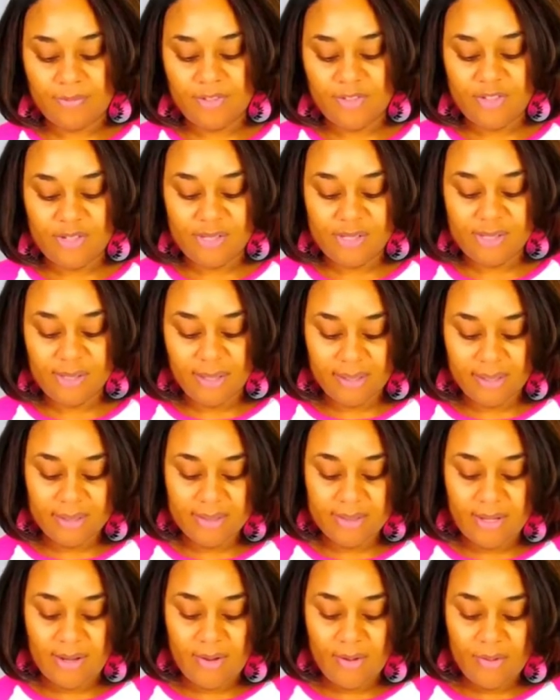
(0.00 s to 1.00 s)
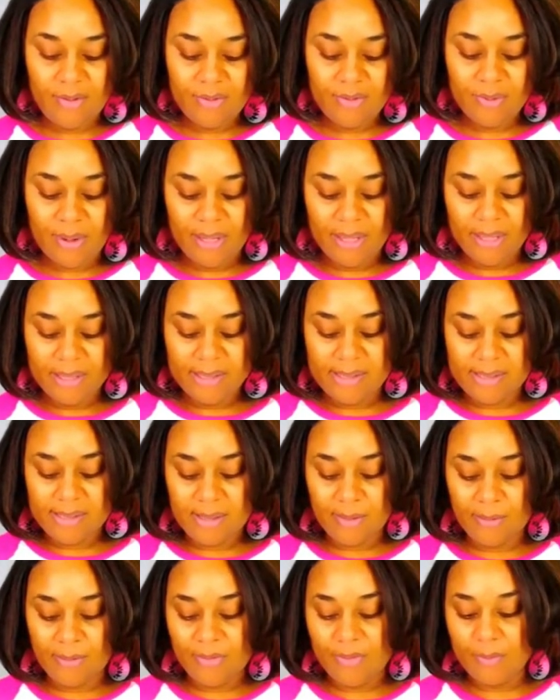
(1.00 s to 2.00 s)
Just like so, so I can
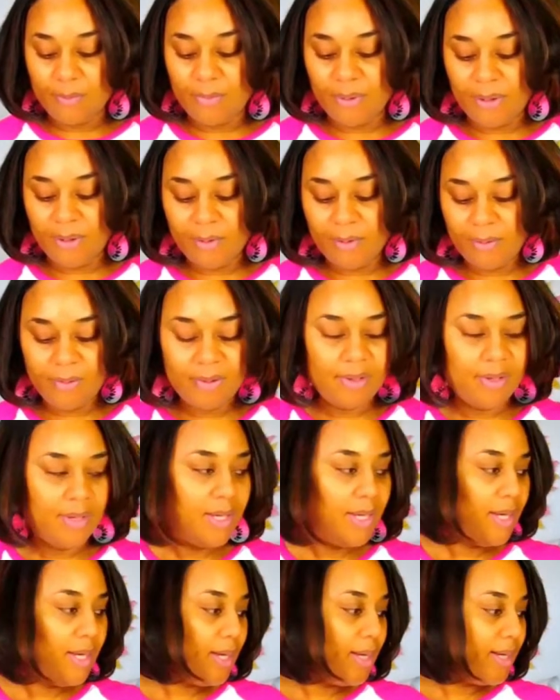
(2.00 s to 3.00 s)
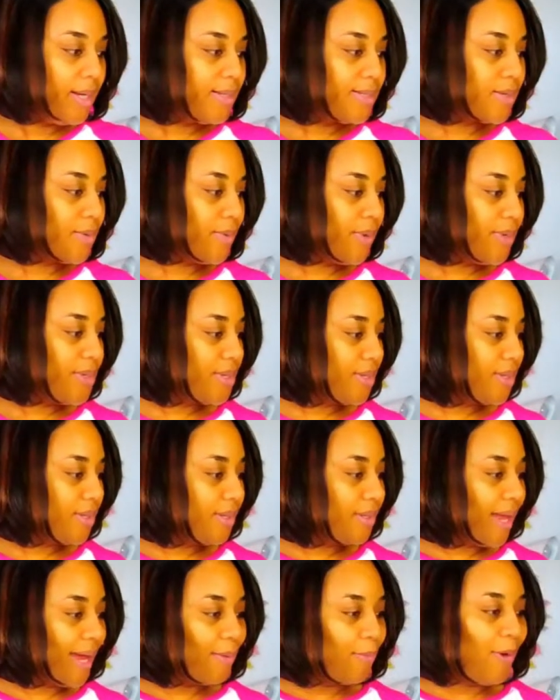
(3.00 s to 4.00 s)
see what the bow is going to
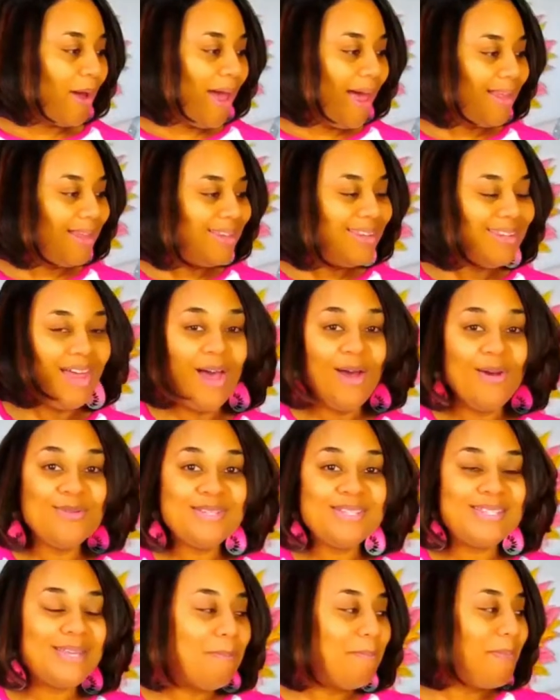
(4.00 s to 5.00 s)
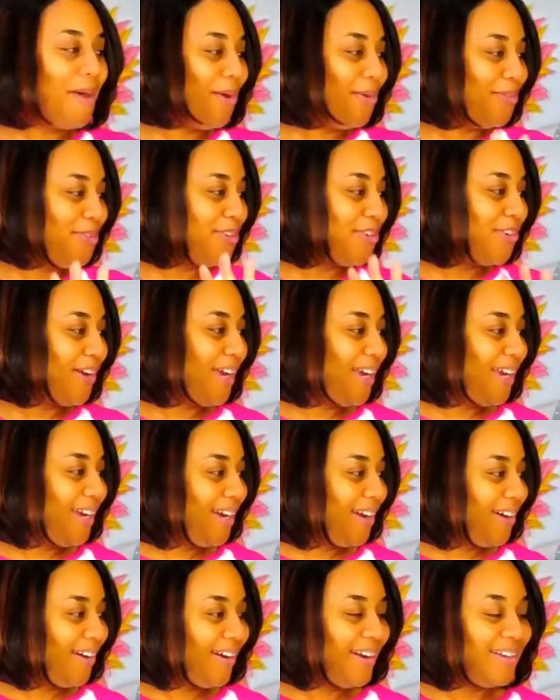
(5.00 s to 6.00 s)
look like. Well, hello, Simone, you're
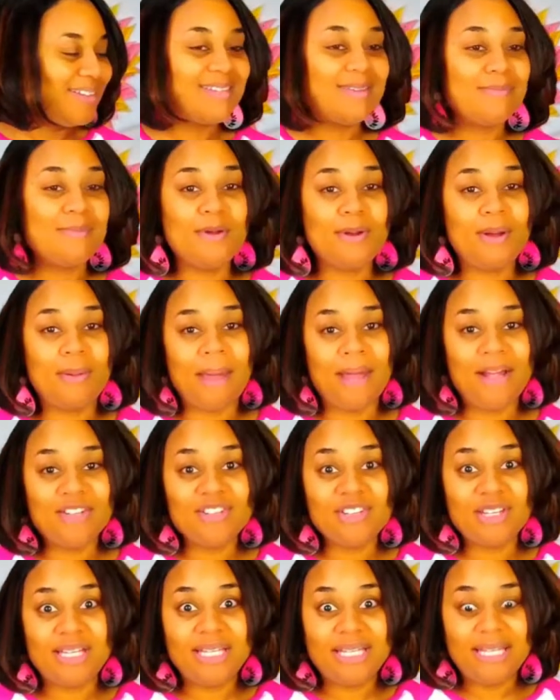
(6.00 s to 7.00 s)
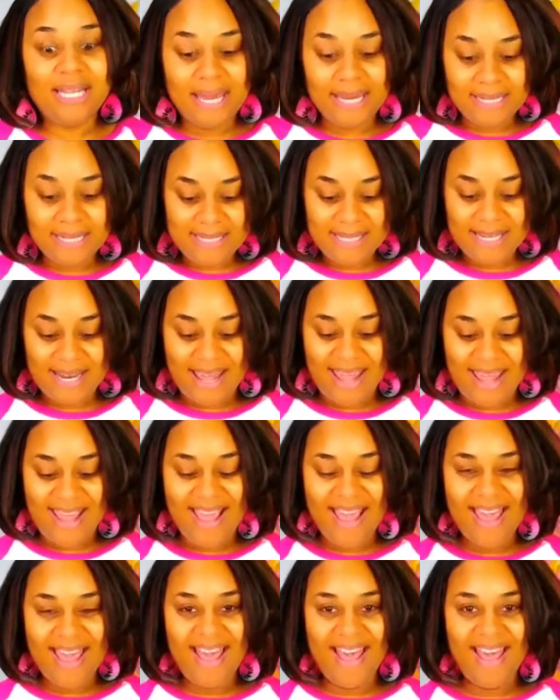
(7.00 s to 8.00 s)
here. And Simone, I'm actually late
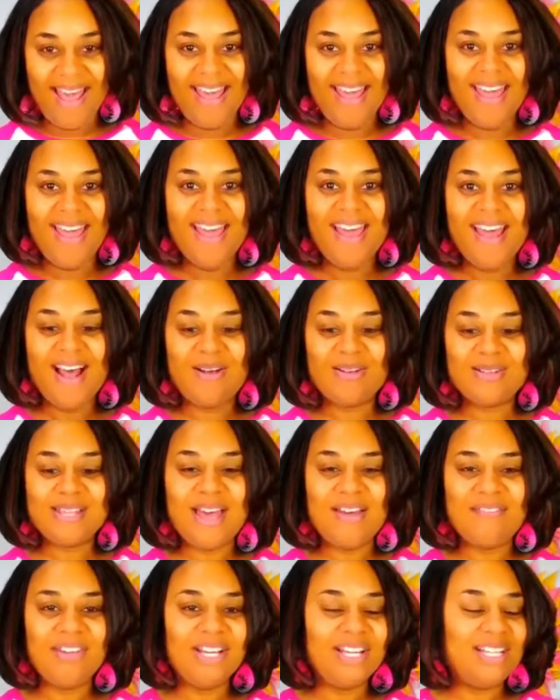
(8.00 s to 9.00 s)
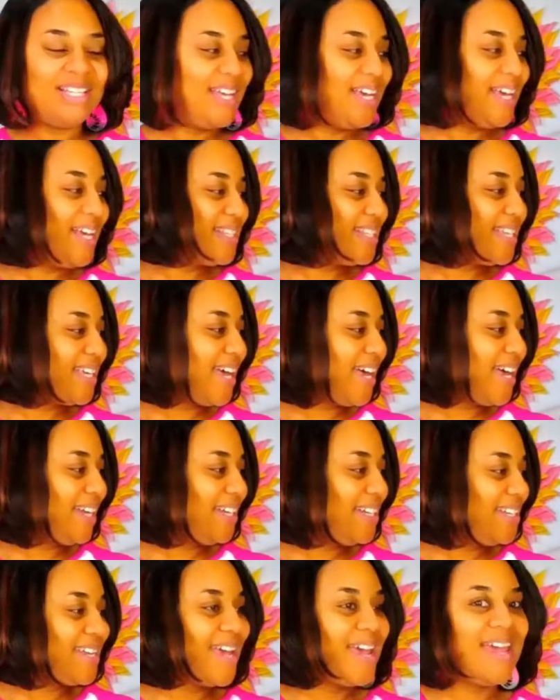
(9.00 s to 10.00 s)
today. I was having a lazy kind
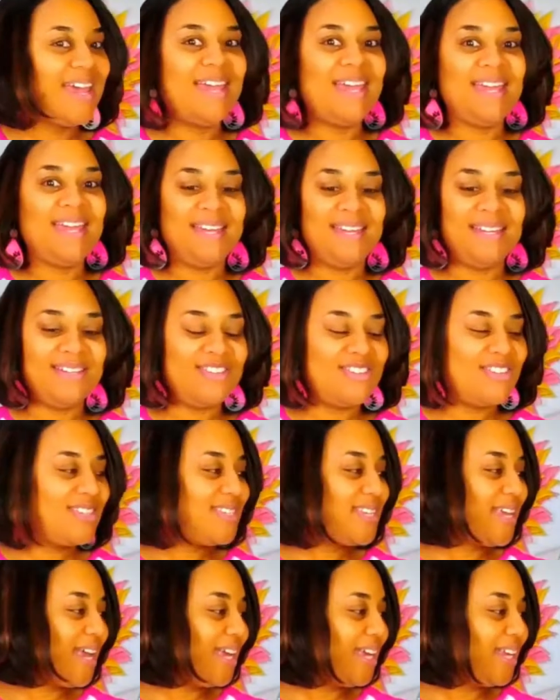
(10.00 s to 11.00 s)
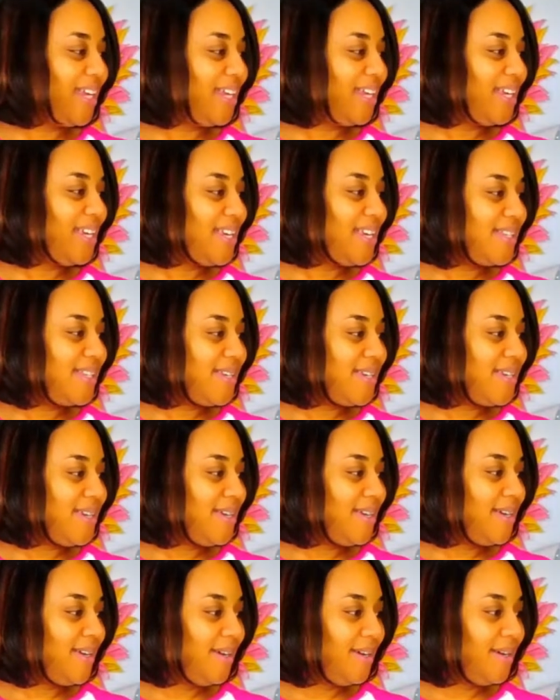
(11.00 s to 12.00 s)
of day and just taking it
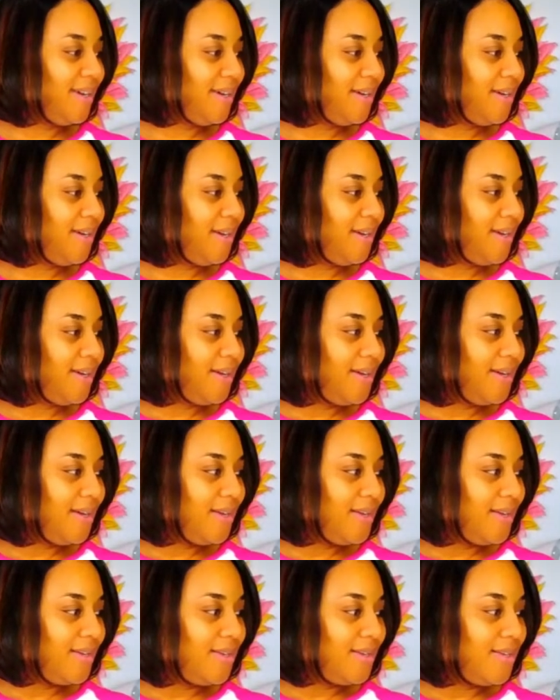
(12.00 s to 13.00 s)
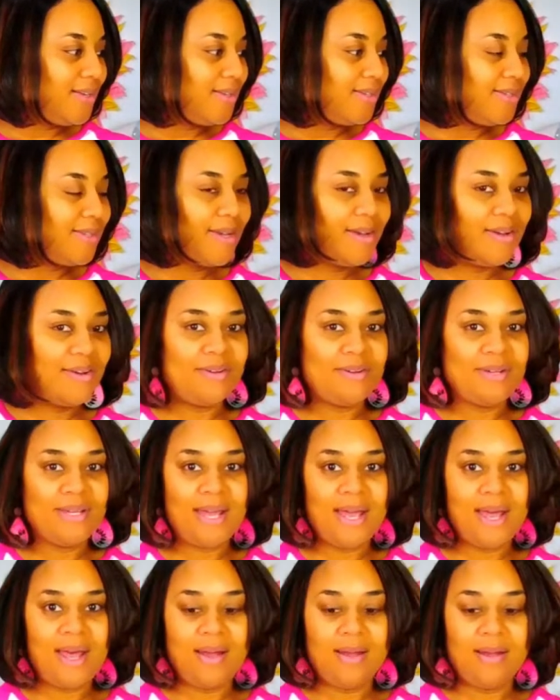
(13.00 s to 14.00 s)
easy. So
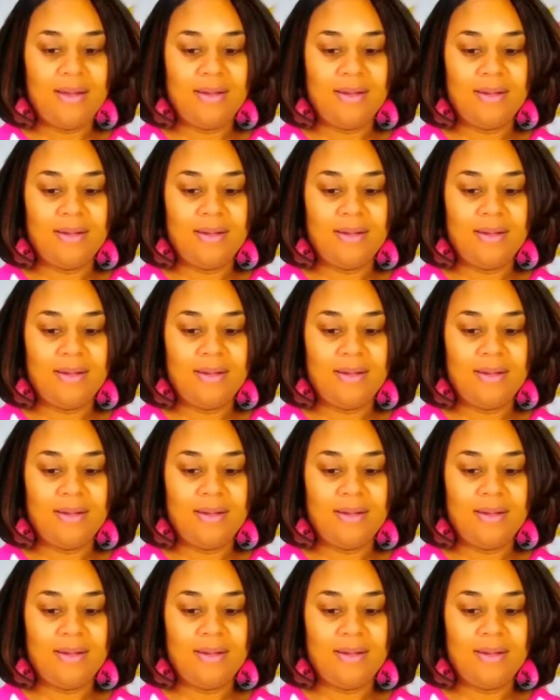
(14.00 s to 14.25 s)
yeah.